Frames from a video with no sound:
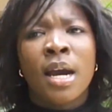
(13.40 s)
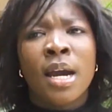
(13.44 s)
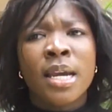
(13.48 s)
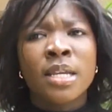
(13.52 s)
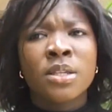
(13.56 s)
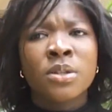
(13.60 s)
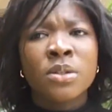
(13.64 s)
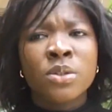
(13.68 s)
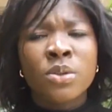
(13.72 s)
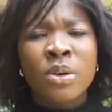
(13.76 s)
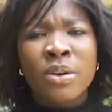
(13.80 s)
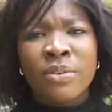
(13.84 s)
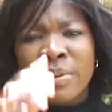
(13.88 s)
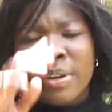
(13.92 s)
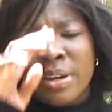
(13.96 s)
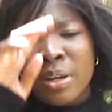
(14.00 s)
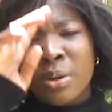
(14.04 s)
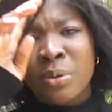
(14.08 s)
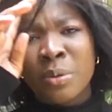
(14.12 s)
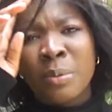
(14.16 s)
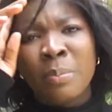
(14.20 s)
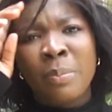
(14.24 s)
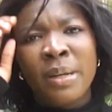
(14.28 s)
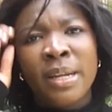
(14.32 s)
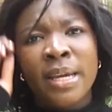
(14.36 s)
It's also a very
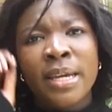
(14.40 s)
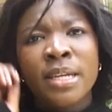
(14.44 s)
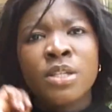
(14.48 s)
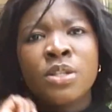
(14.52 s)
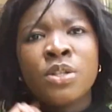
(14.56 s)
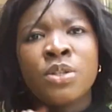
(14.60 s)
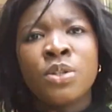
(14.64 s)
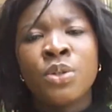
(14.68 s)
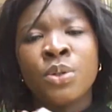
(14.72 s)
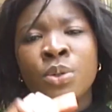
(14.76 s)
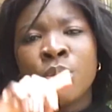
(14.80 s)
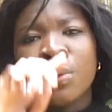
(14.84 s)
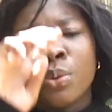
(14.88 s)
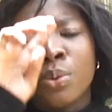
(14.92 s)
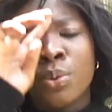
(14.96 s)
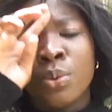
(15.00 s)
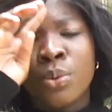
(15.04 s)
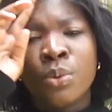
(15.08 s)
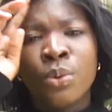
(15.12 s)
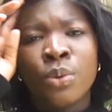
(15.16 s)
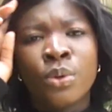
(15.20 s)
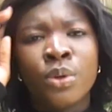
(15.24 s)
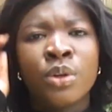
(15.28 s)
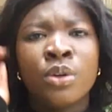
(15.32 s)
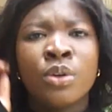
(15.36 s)
good place
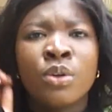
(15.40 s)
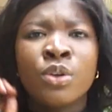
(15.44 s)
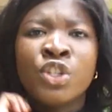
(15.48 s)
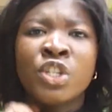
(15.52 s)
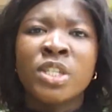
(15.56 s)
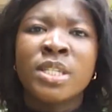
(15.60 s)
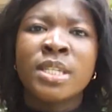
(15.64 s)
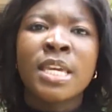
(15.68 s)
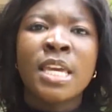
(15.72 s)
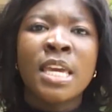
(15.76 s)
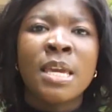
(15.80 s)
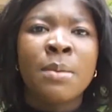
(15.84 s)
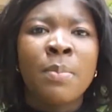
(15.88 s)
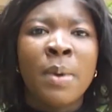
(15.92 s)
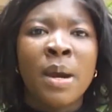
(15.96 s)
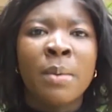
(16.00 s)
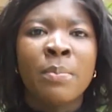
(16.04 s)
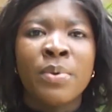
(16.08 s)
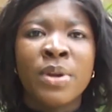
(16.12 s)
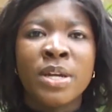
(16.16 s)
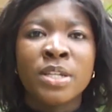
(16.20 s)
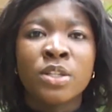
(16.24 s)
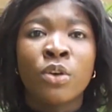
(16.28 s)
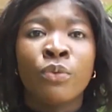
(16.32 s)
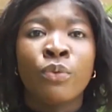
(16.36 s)
to, just keep
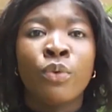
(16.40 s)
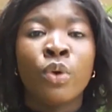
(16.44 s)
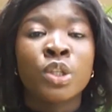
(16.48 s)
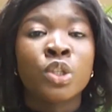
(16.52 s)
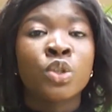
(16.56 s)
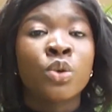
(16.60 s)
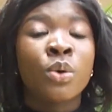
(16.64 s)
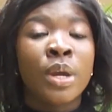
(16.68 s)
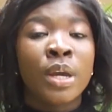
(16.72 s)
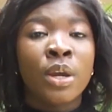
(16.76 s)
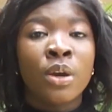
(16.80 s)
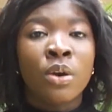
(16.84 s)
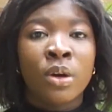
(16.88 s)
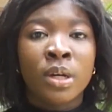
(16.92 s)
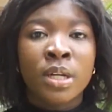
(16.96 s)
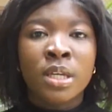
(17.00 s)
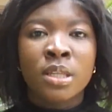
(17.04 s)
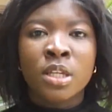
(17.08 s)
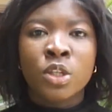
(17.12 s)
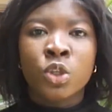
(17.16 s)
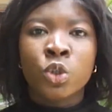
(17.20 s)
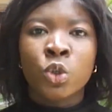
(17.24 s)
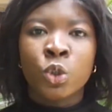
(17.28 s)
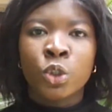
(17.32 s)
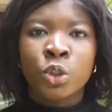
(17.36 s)
abreast of what's going on in
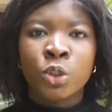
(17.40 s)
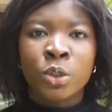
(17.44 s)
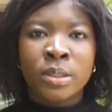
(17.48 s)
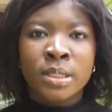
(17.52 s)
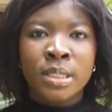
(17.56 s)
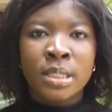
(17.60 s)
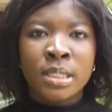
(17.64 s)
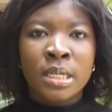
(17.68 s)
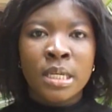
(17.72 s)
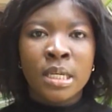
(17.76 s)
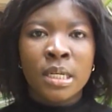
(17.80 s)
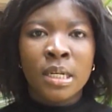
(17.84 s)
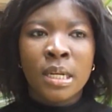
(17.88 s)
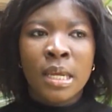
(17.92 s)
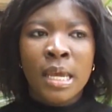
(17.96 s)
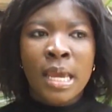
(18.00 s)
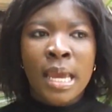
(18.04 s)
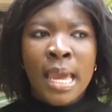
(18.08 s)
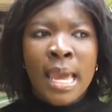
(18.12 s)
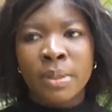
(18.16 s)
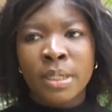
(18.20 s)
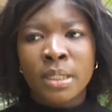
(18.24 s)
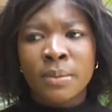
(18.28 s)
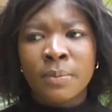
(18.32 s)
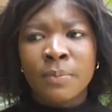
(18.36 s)
the social scene.
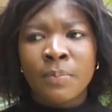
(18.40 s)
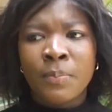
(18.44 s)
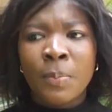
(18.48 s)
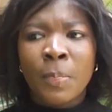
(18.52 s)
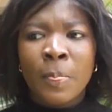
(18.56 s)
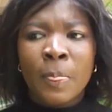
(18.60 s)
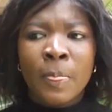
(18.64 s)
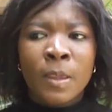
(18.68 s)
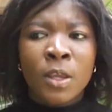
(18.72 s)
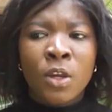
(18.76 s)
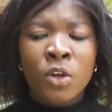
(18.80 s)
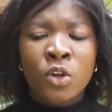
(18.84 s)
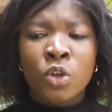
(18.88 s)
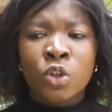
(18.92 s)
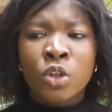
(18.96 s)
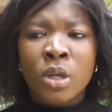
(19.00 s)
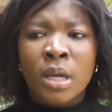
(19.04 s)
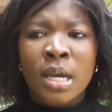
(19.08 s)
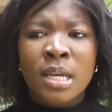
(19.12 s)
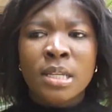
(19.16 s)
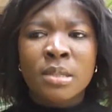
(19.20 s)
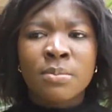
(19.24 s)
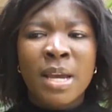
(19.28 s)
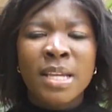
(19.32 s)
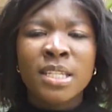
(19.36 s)
But,
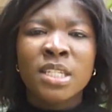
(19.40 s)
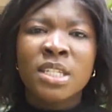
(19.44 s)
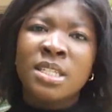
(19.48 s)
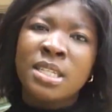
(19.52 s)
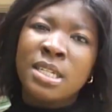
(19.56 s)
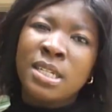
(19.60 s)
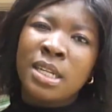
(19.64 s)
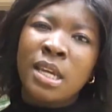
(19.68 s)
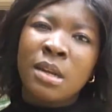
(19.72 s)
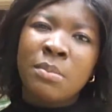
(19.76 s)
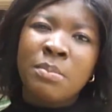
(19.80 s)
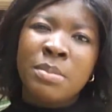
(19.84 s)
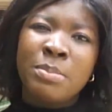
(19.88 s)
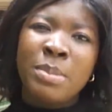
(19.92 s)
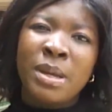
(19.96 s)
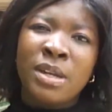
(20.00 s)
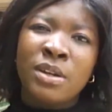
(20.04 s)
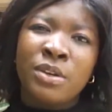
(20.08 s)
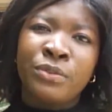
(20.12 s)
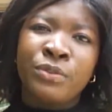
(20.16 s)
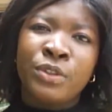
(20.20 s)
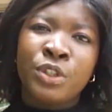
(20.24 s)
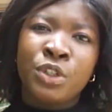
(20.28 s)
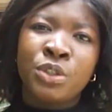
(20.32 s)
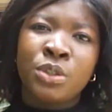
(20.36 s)
as much as it can be
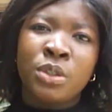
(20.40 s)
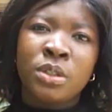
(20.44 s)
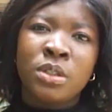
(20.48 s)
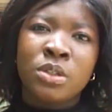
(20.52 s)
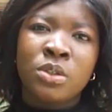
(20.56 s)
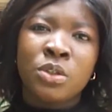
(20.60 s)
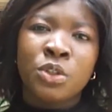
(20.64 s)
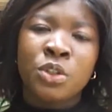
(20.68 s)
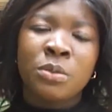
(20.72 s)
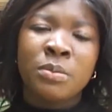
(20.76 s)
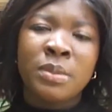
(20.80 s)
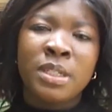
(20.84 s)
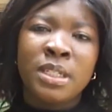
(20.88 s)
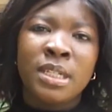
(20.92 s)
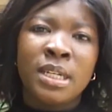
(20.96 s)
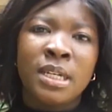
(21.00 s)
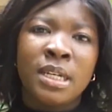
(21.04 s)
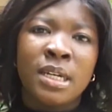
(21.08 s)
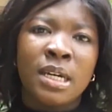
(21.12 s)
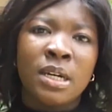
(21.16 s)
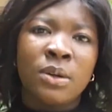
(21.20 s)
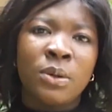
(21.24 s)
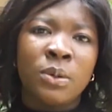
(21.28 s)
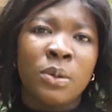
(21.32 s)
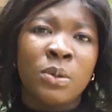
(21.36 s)
beneficial, social
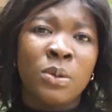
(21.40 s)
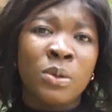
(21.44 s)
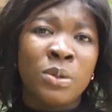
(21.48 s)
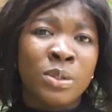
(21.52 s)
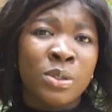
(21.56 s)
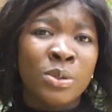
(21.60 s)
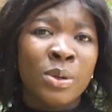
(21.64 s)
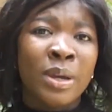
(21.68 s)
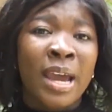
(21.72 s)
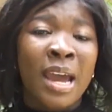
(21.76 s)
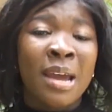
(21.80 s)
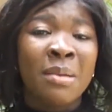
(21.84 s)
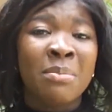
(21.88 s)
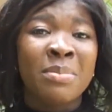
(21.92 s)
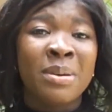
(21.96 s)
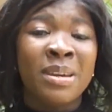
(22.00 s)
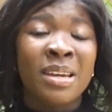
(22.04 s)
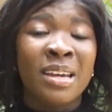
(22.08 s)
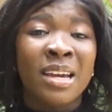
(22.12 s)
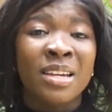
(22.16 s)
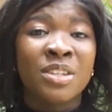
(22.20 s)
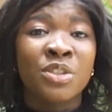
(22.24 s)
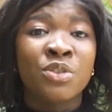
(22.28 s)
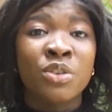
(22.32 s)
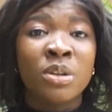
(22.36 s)
media also can
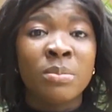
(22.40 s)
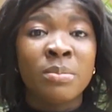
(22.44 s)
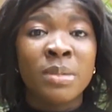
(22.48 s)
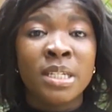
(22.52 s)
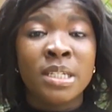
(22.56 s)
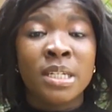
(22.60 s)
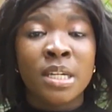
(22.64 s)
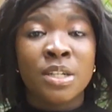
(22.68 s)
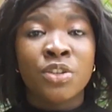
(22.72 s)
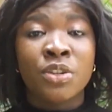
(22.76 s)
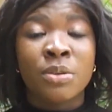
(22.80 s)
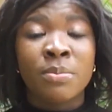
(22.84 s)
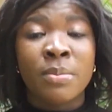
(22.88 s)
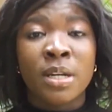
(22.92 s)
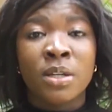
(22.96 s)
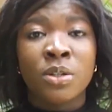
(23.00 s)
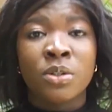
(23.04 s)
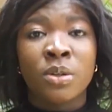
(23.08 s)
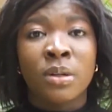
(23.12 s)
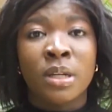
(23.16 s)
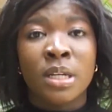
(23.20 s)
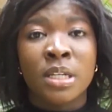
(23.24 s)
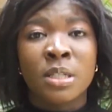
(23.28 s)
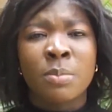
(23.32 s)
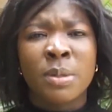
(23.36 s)
be extremely
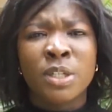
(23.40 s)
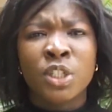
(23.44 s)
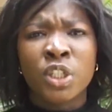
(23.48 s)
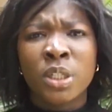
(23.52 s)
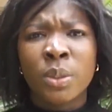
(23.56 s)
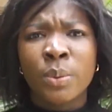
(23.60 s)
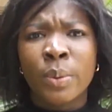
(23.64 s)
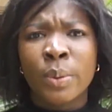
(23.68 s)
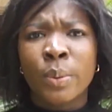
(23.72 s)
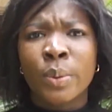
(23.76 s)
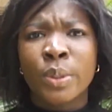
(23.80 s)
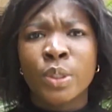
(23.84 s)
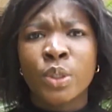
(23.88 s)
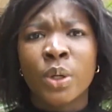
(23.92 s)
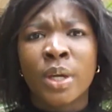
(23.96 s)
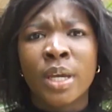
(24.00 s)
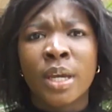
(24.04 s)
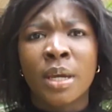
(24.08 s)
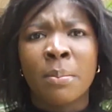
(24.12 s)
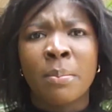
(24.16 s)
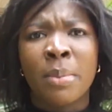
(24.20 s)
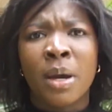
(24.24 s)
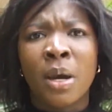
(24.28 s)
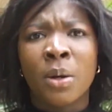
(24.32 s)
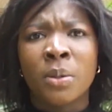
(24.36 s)
detrimental, especially when we're talking
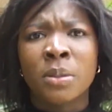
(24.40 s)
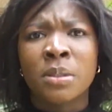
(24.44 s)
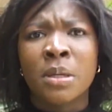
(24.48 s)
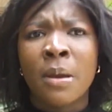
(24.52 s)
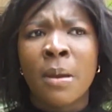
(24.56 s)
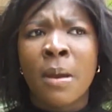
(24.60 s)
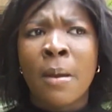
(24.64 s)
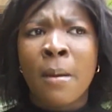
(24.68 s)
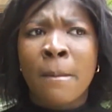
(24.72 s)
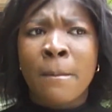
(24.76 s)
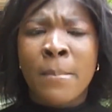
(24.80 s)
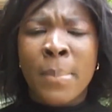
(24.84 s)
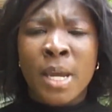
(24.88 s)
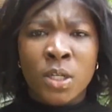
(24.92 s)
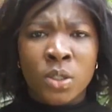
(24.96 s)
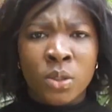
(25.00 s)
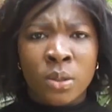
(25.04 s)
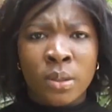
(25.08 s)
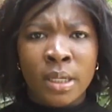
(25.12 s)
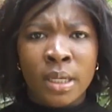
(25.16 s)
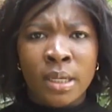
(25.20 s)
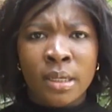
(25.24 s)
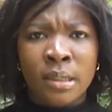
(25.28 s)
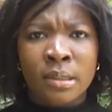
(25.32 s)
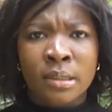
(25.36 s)
about
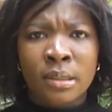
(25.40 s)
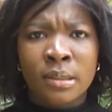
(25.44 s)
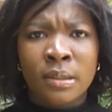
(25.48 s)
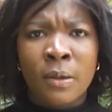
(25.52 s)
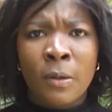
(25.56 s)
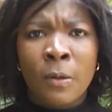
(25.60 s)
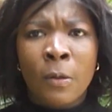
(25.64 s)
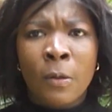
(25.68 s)
mental health.